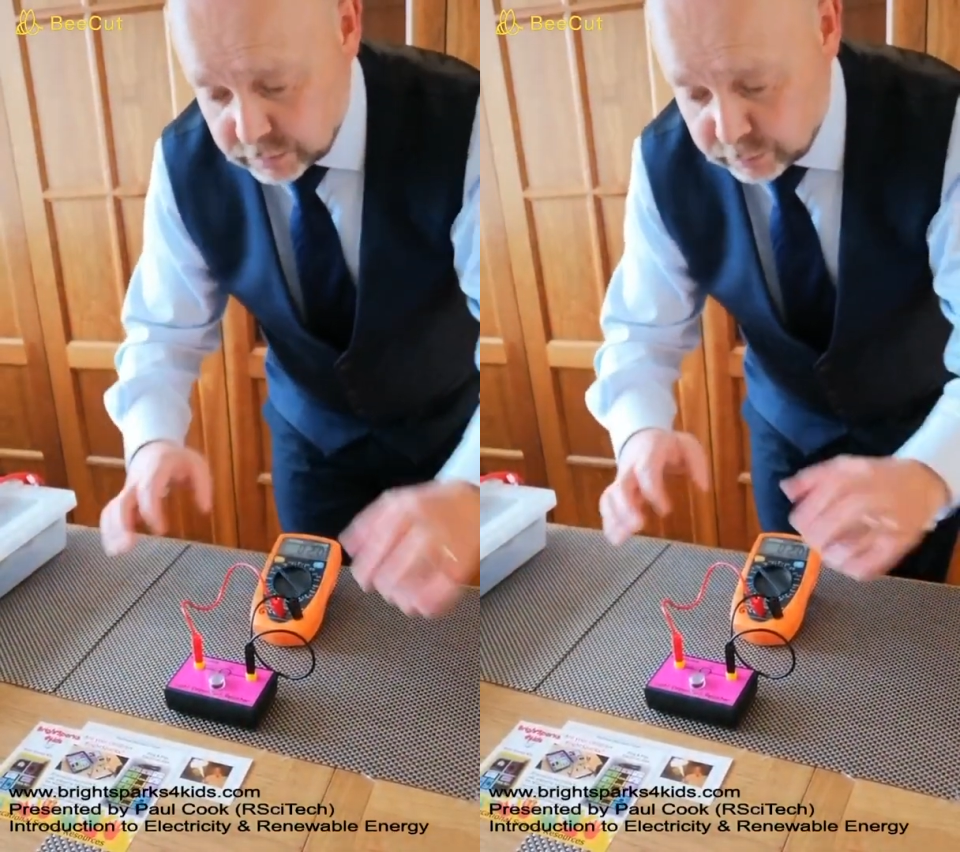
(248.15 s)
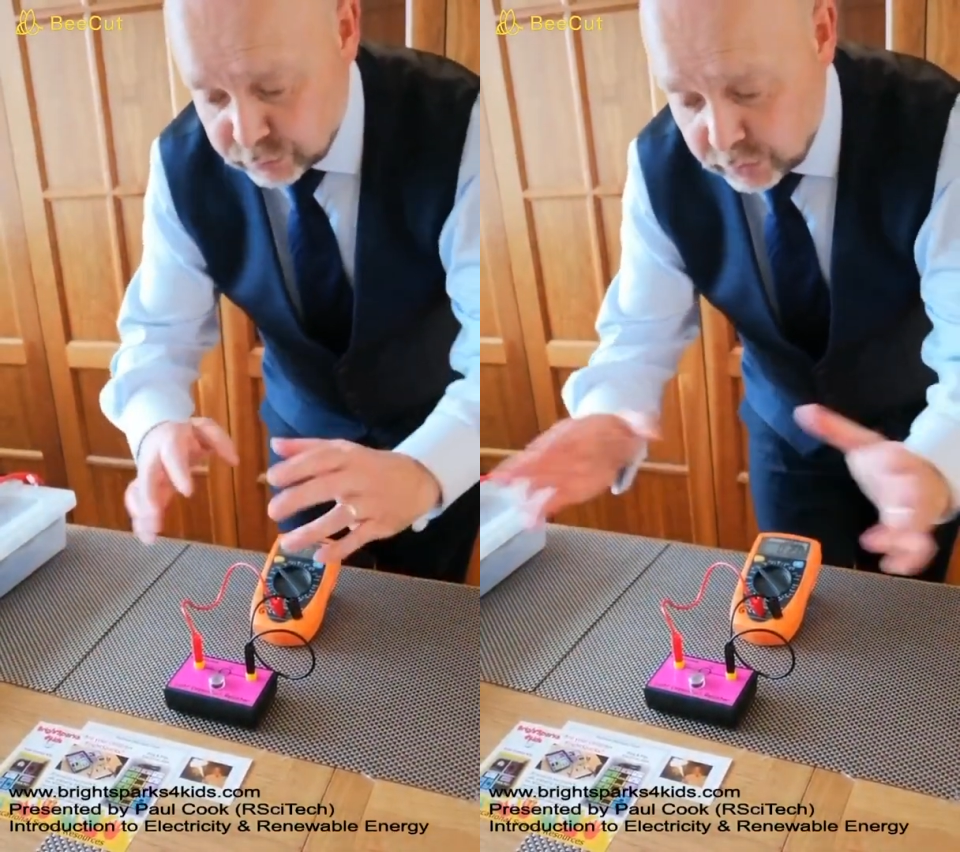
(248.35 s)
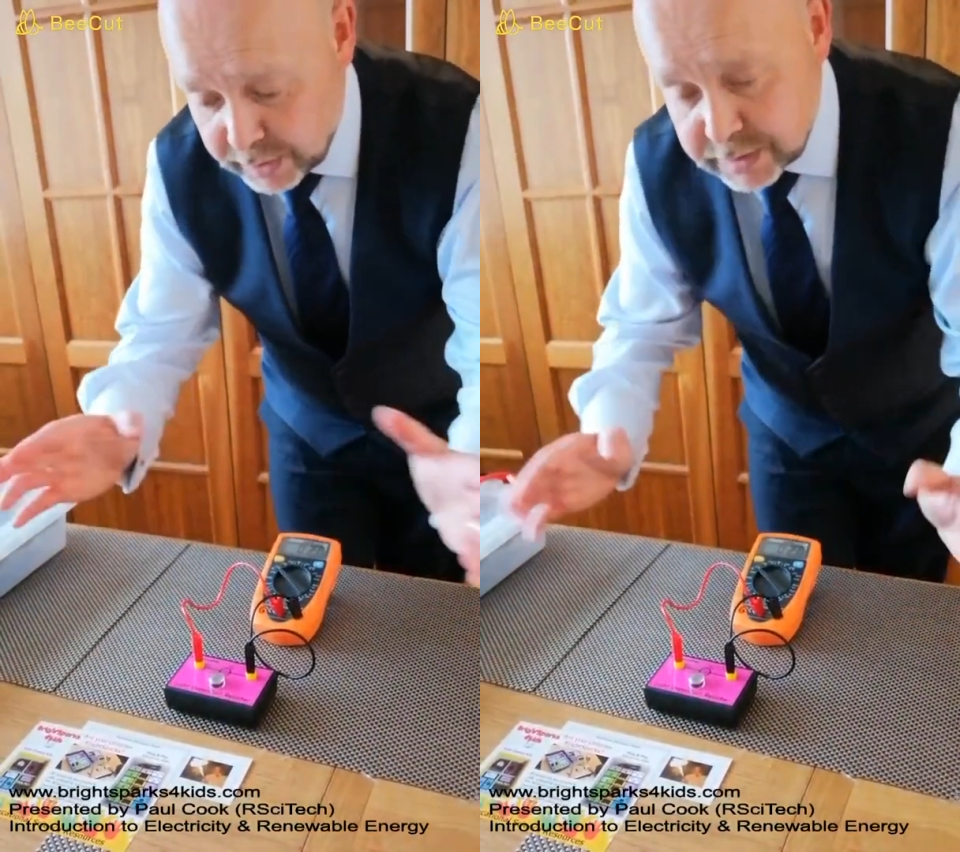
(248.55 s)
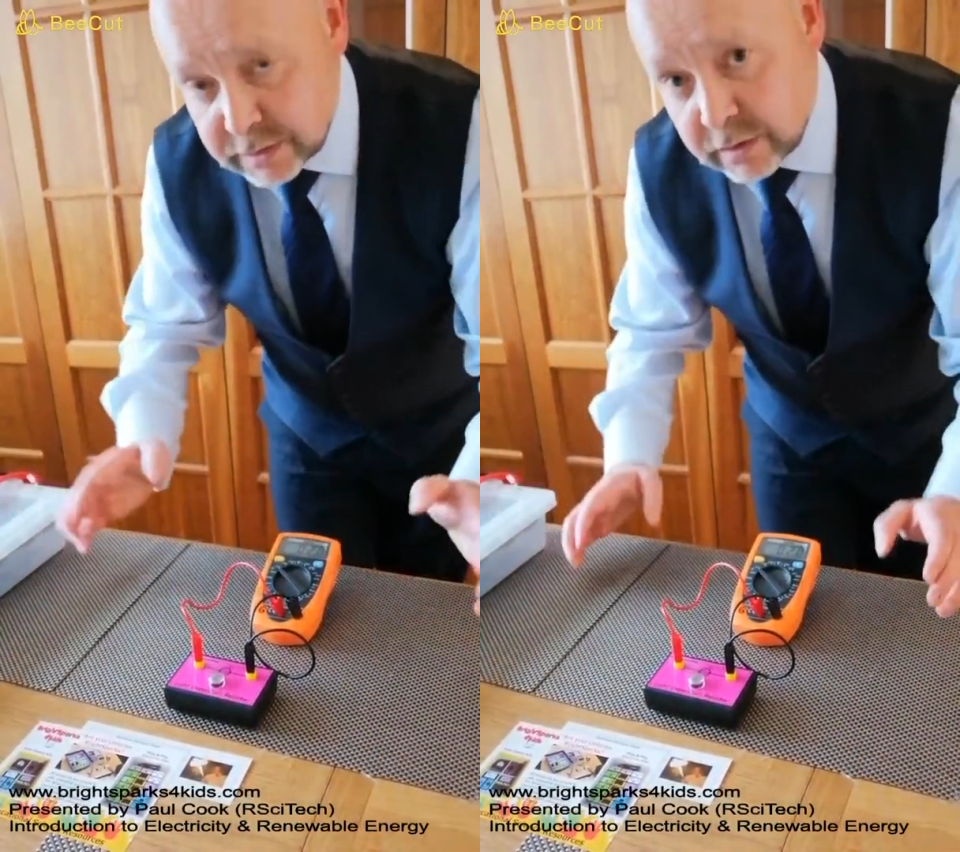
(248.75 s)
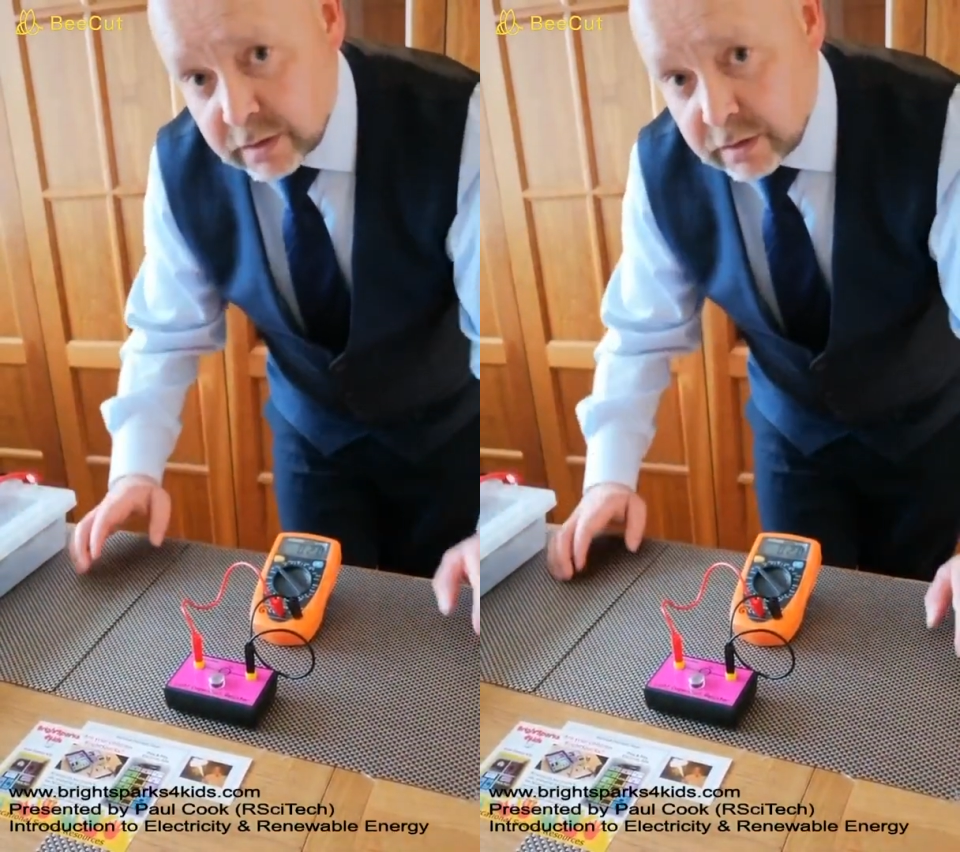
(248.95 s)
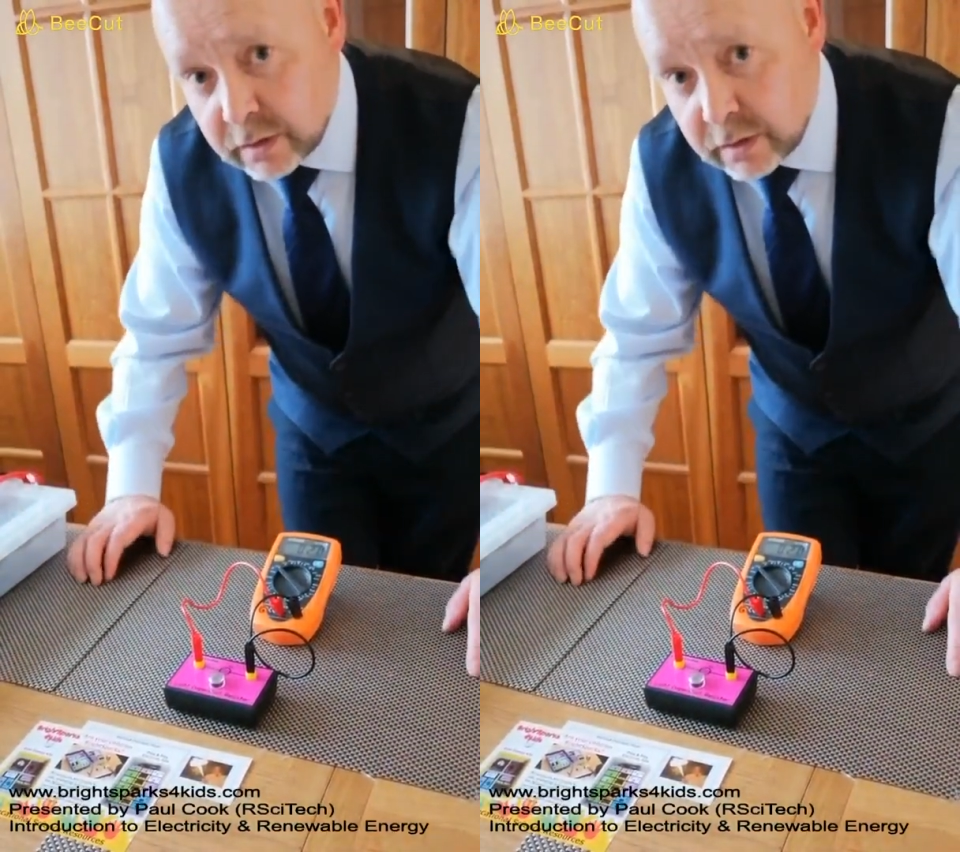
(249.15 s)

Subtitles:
the brighter